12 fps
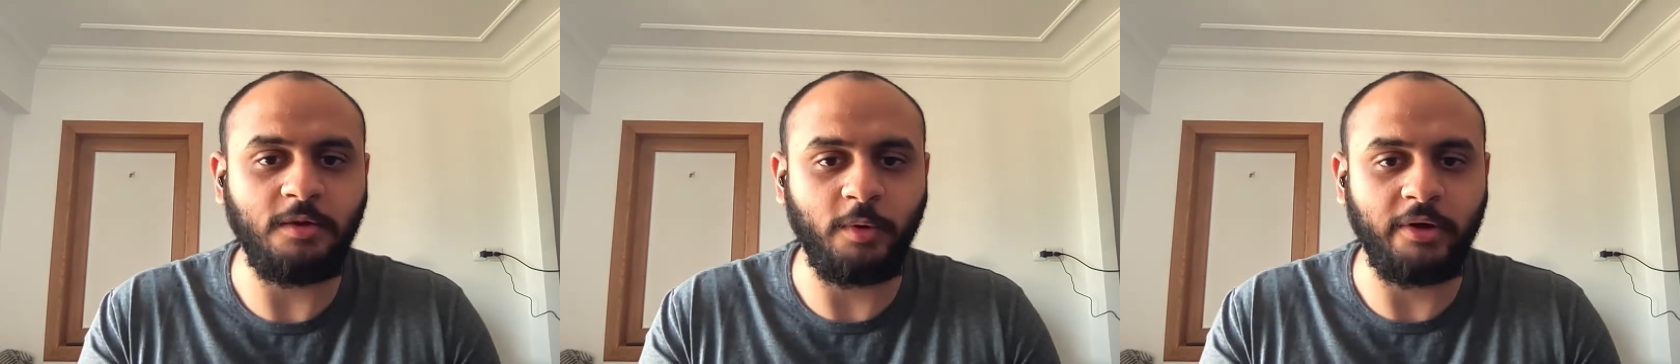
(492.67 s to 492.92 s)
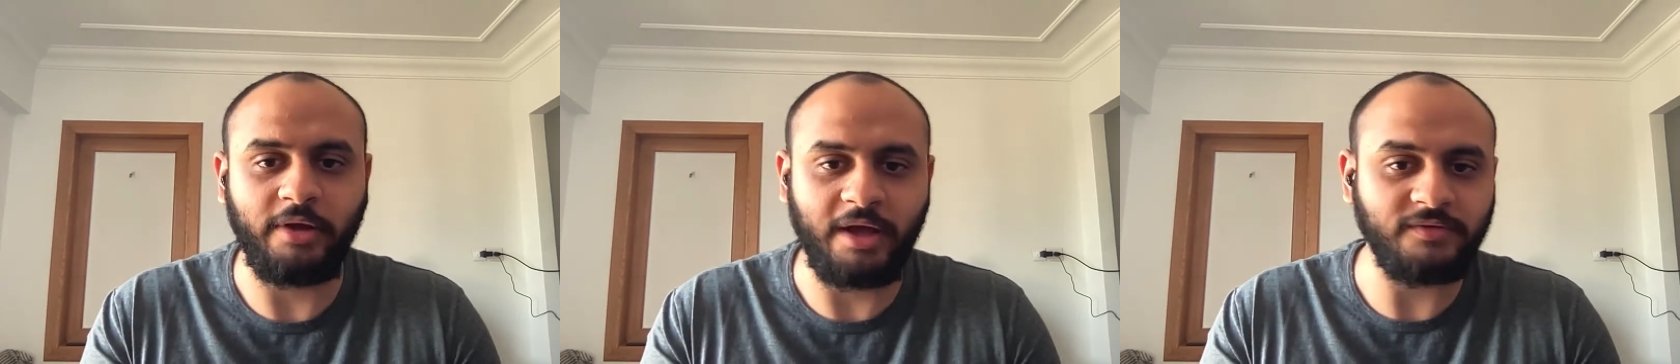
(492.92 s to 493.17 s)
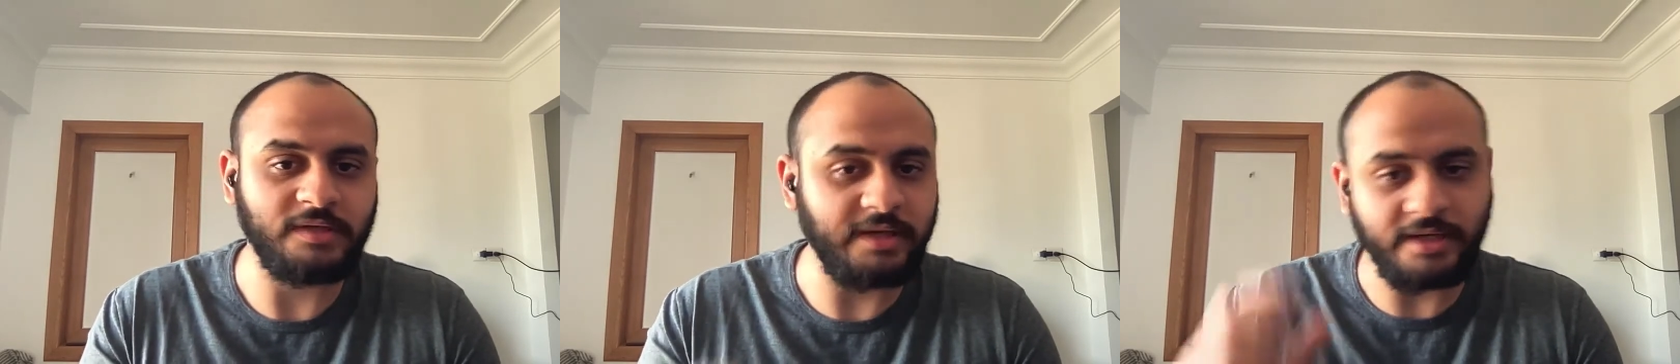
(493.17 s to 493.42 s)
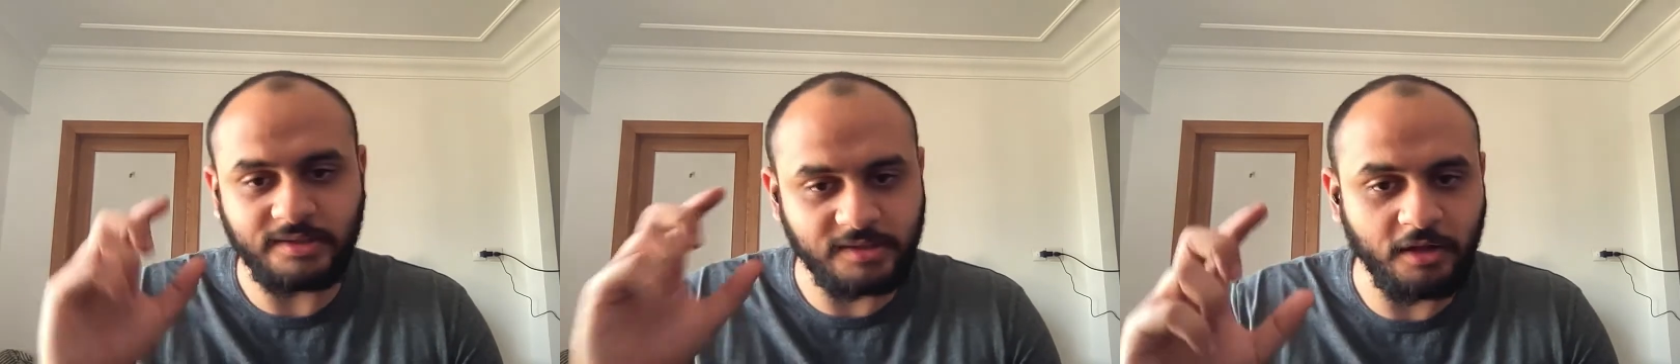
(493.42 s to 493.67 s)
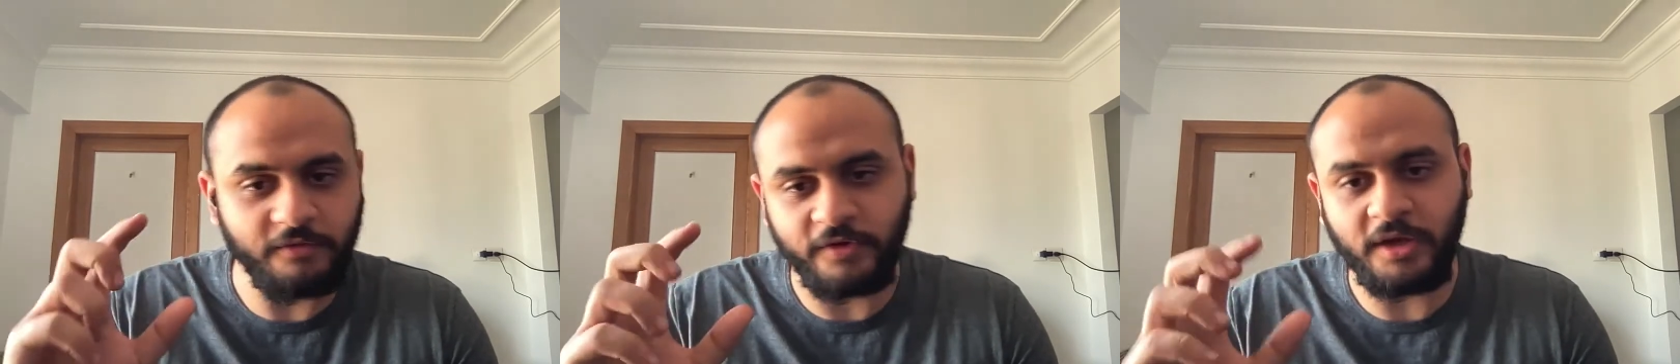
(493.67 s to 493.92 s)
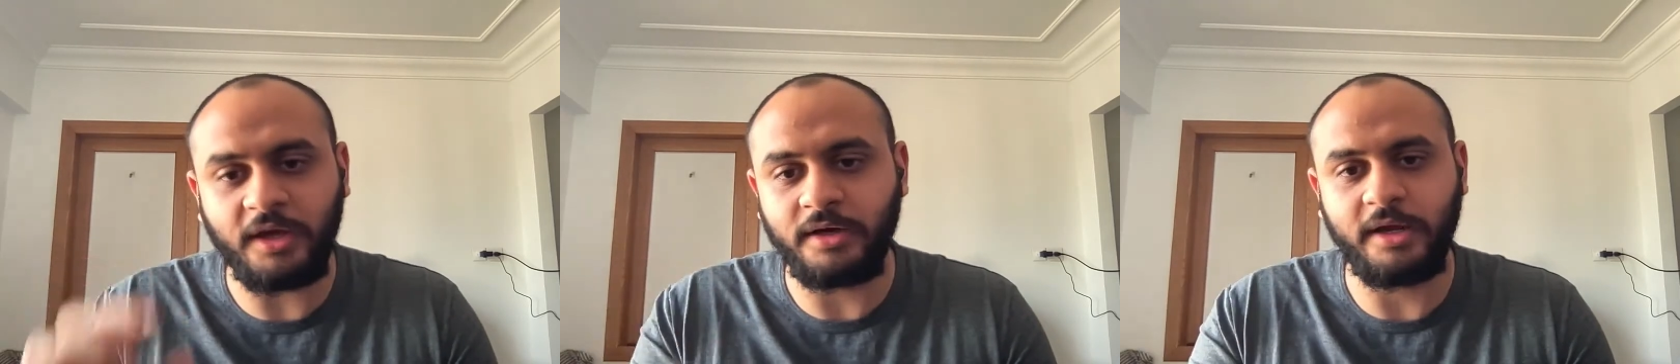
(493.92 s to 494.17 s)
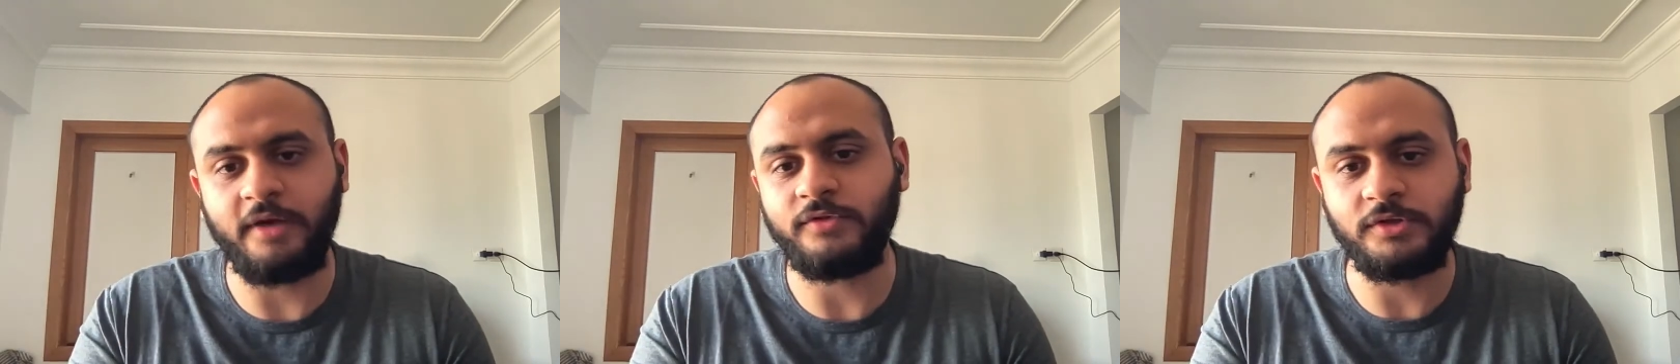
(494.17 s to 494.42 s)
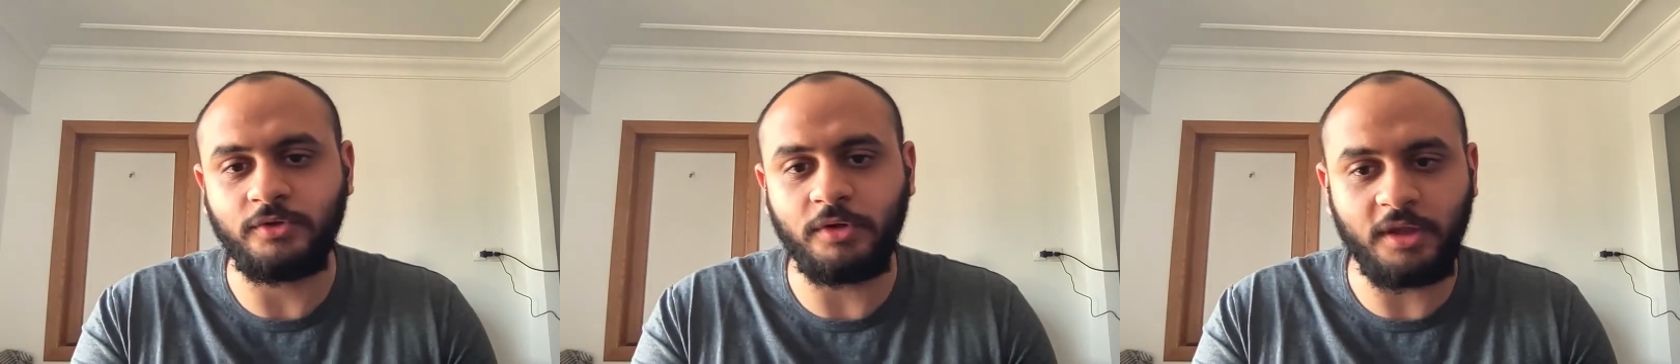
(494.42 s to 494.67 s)
where you have to take a selfie and have
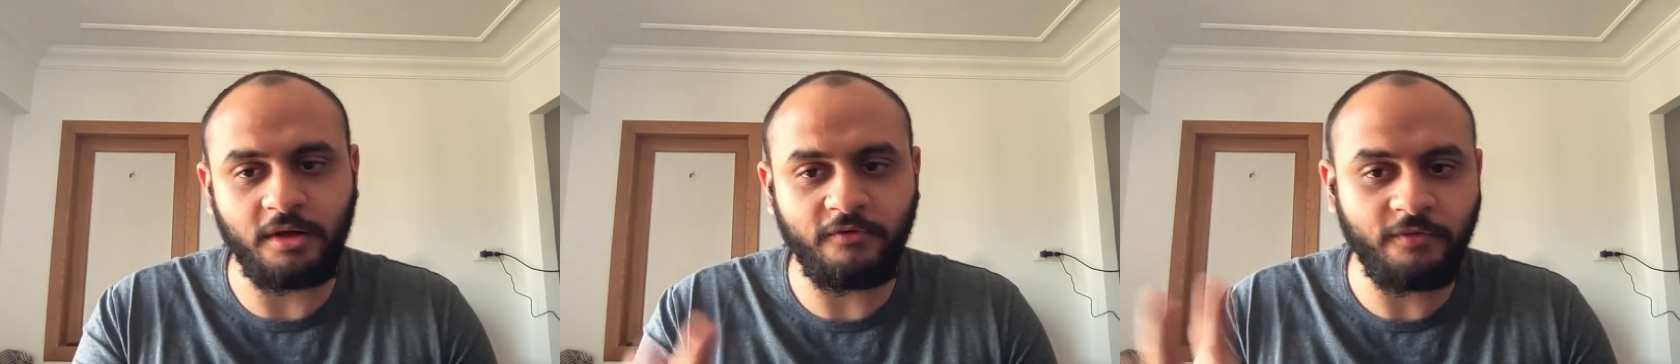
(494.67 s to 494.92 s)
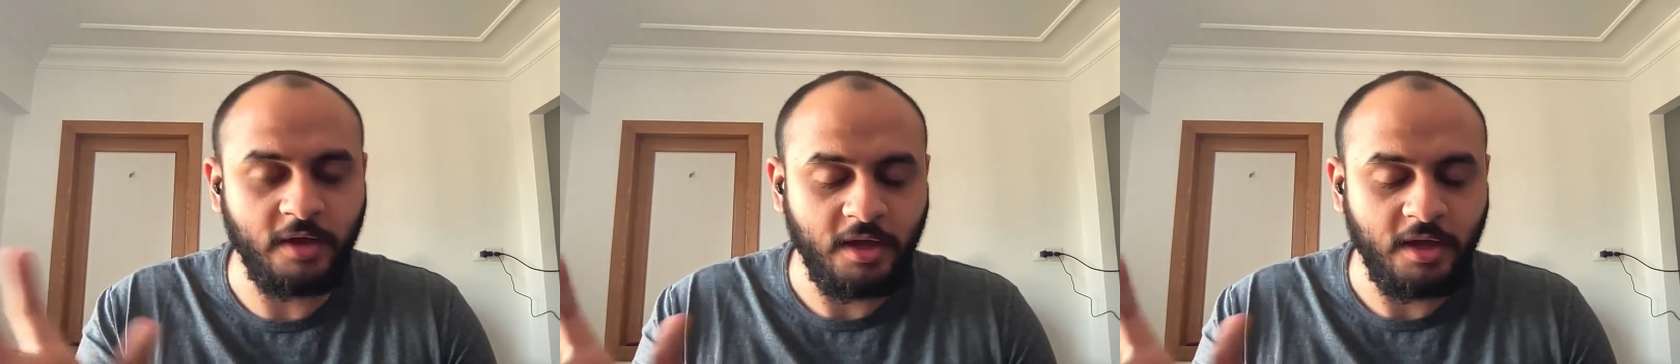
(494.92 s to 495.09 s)
to do a lot of